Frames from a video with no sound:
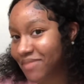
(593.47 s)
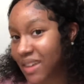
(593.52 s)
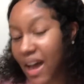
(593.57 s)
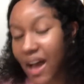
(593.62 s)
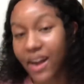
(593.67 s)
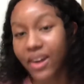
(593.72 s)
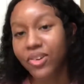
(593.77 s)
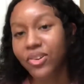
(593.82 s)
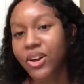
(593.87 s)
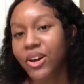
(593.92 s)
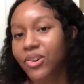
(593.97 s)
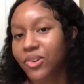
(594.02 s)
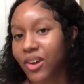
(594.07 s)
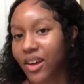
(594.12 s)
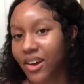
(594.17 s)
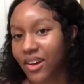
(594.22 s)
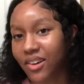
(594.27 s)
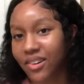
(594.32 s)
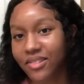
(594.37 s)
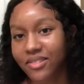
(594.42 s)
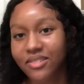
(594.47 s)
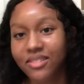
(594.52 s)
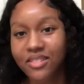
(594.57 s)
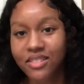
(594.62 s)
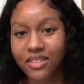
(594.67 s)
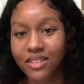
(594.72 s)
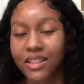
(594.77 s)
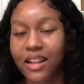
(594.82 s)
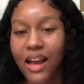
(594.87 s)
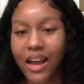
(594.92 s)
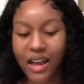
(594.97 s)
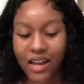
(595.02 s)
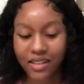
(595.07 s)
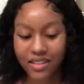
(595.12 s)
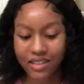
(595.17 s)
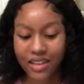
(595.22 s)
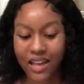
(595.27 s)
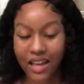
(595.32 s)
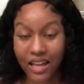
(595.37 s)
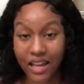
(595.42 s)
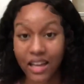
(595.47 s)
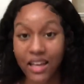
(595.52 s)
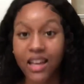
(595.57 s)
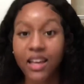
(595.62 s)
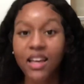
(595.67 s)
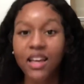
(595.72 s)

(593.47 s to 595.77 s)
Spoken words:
don't know, y'all. Like I said,